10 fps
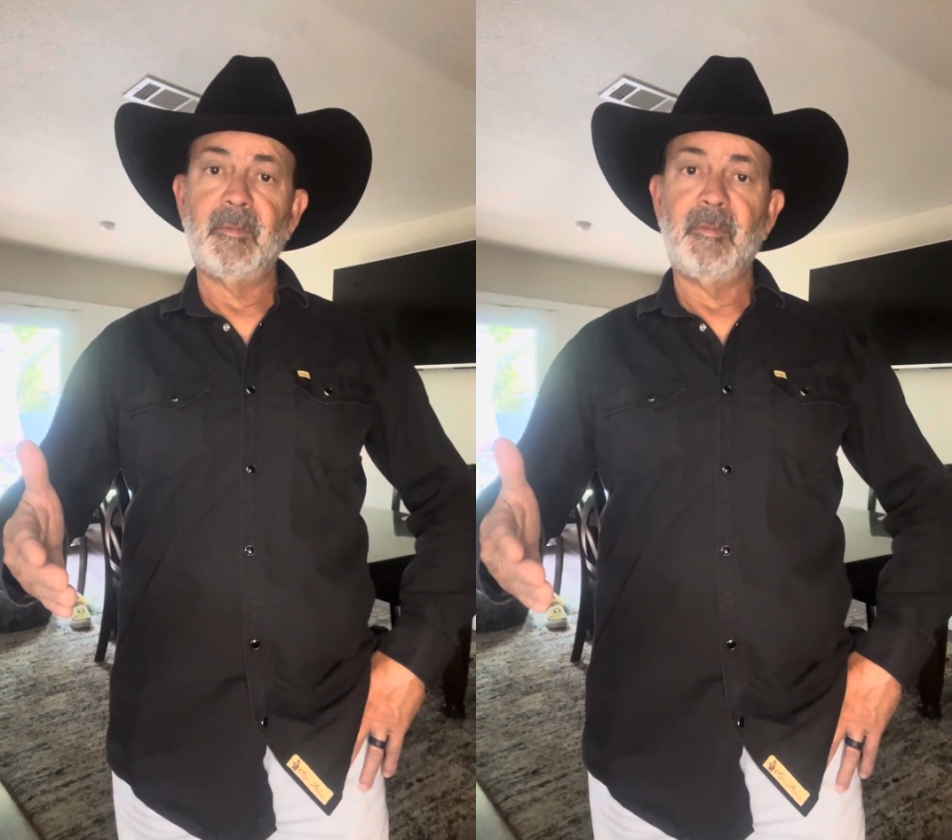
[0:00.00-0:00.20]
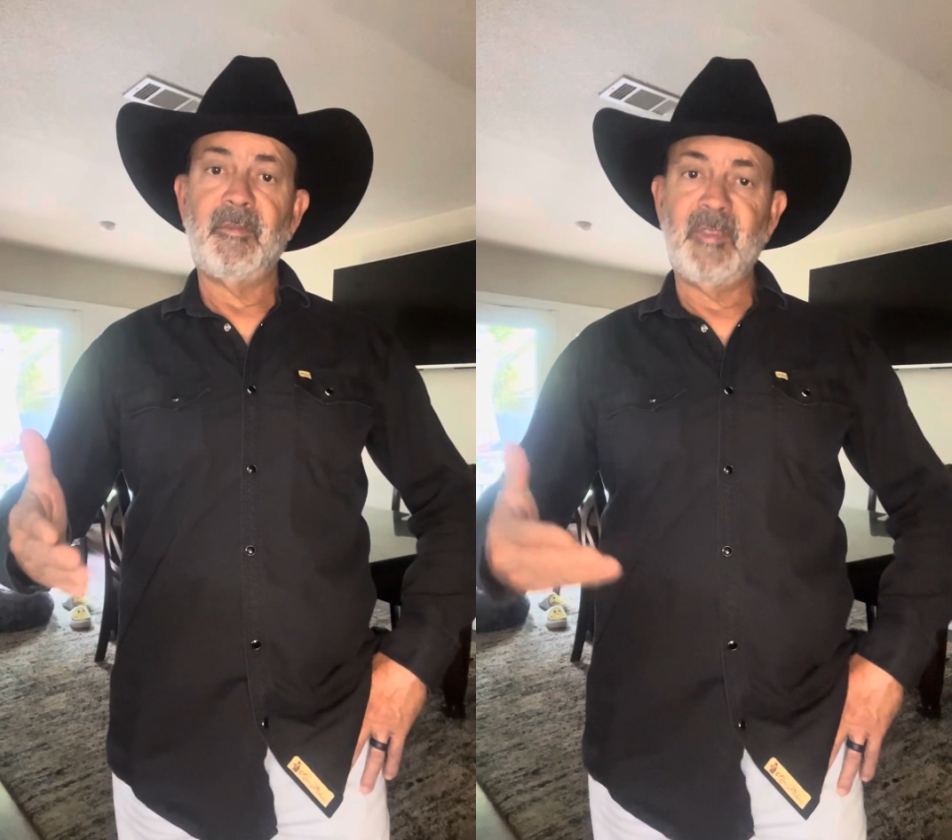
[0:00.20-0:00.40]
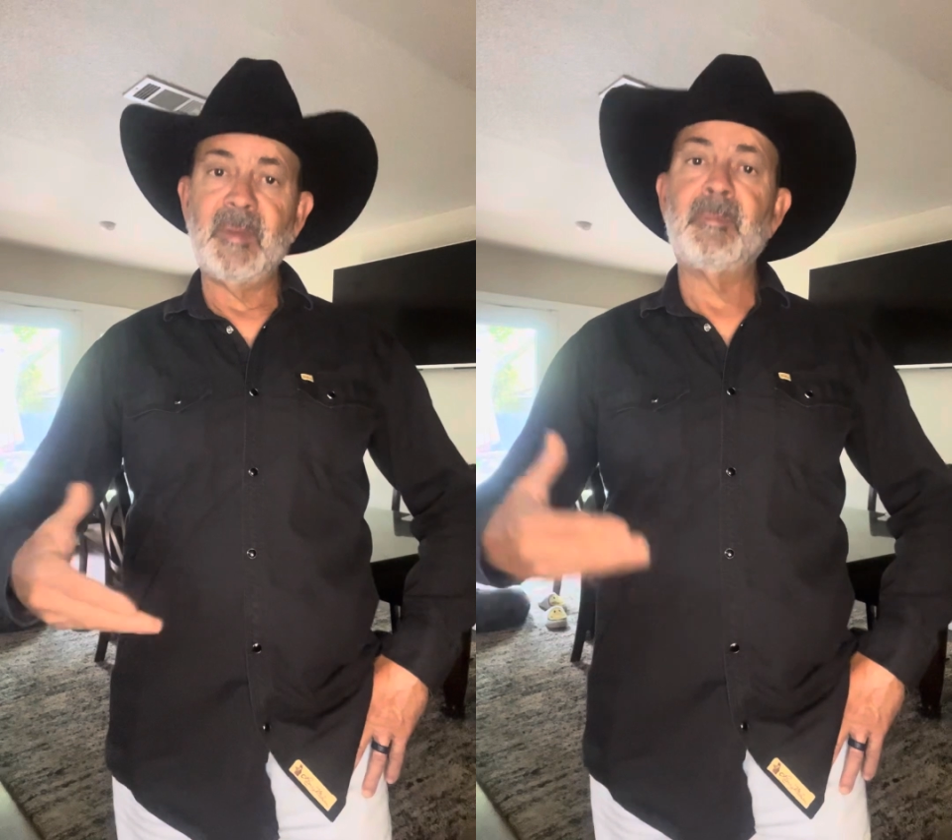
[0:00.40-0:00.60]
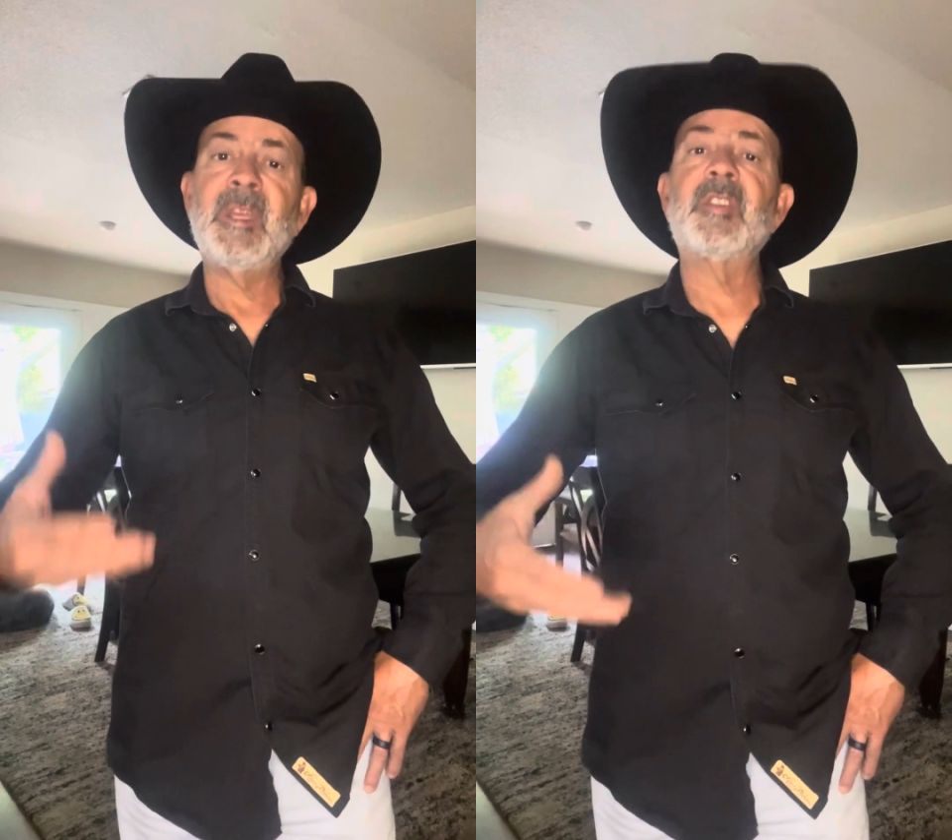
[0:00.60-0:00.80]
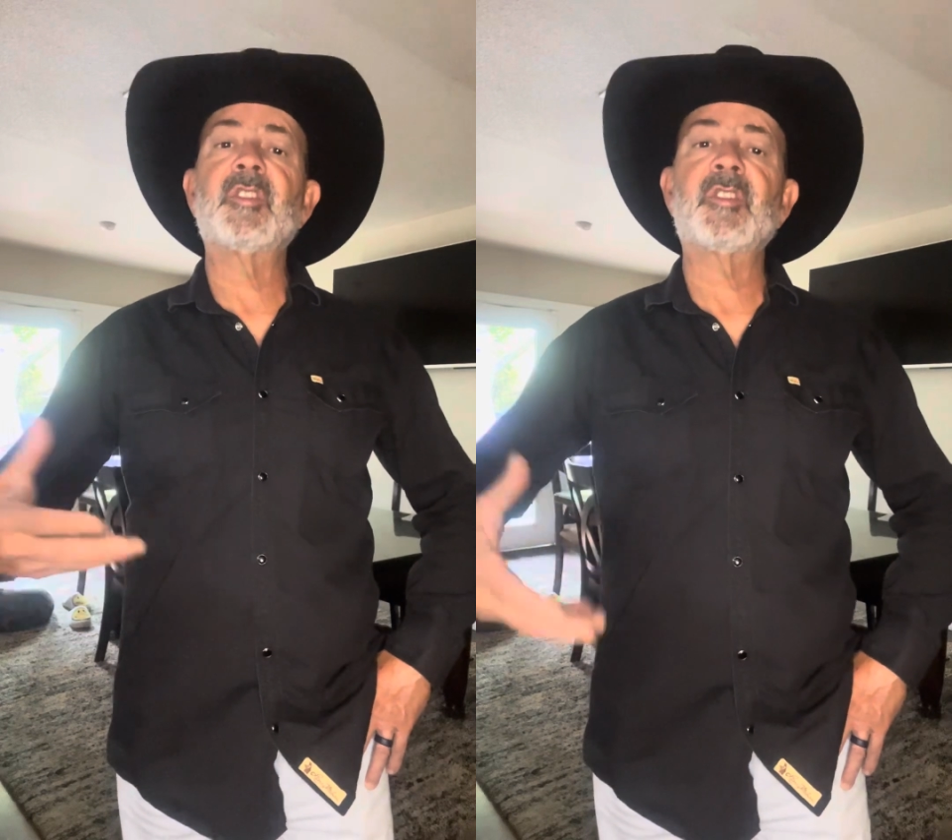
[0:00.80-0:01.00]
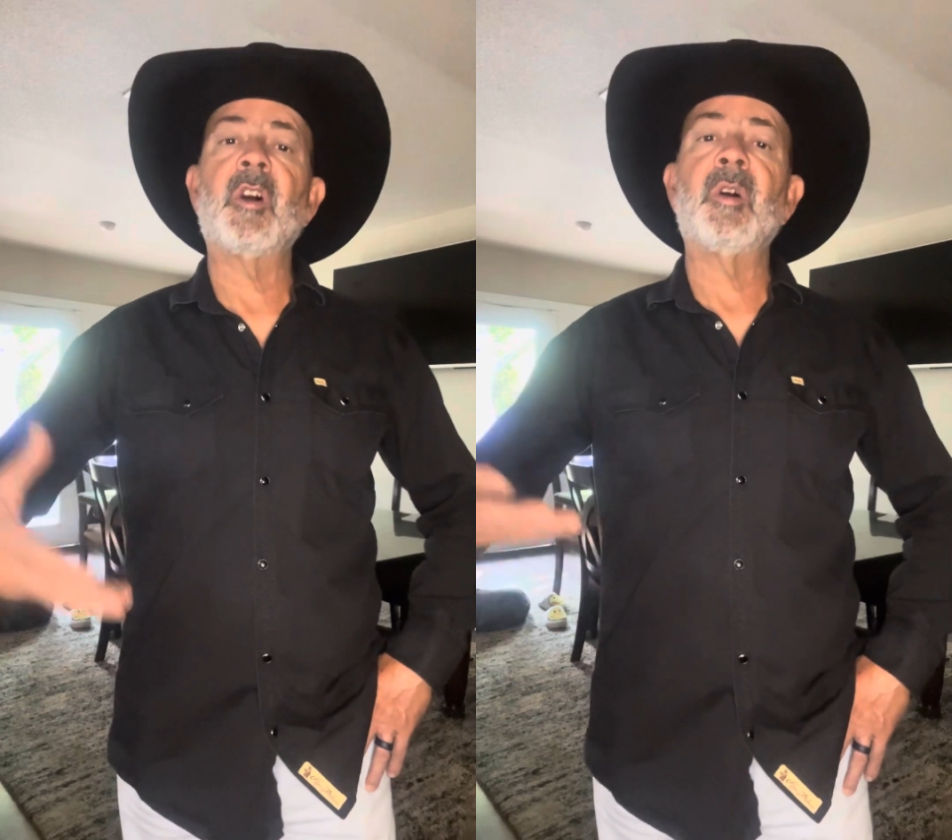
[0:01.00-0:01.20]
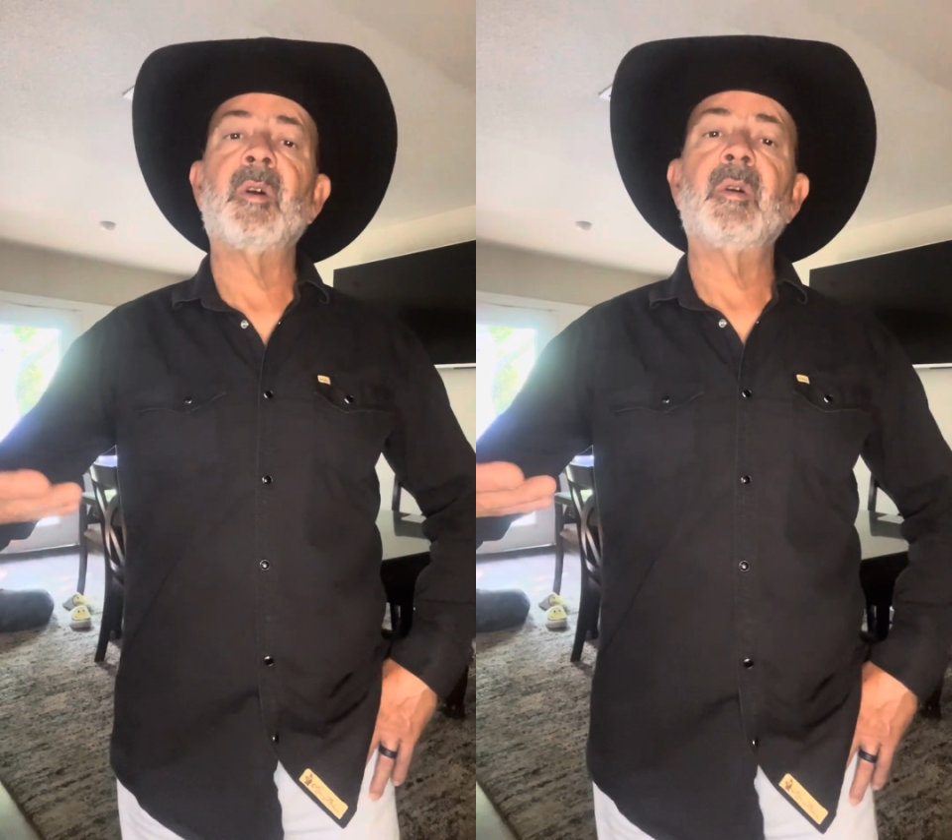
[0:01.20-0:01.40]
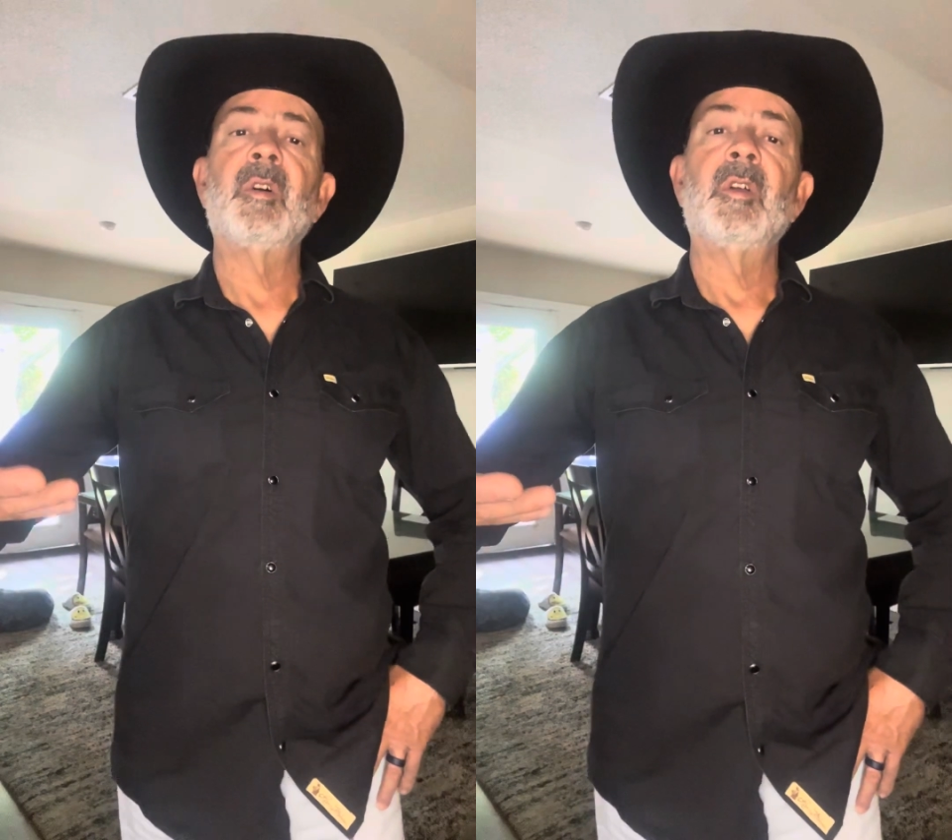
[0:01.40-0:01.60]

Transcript: fenbendazole